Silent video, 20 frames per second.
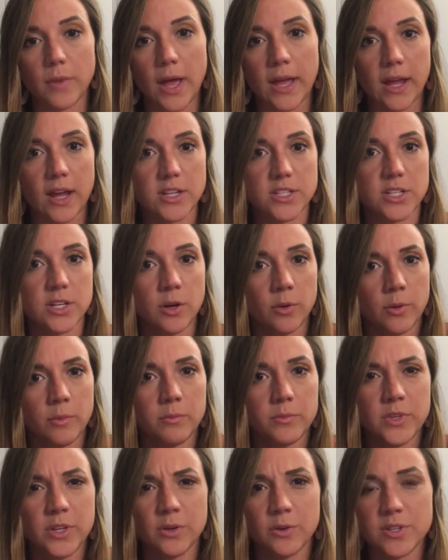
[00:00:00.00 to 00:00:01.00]
I got to know
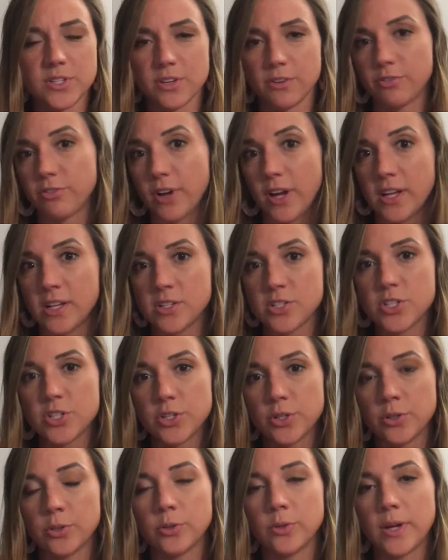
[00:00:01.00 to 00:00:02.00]
him, you know, as a friend
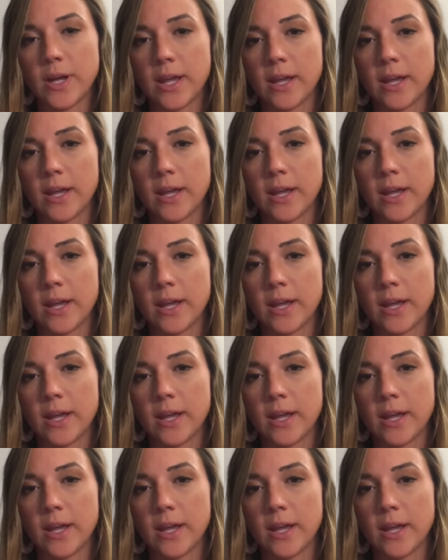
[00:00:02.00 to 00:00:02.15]
too,